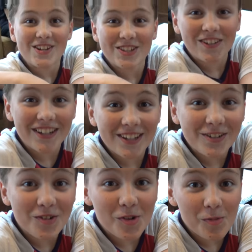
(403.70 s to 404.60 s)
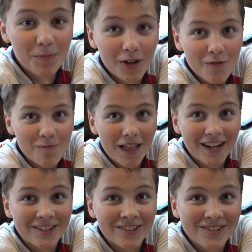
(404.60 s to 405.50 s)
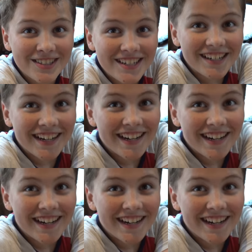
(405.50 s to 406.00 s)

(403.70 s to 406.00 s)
There's so many cool buff black dudes here.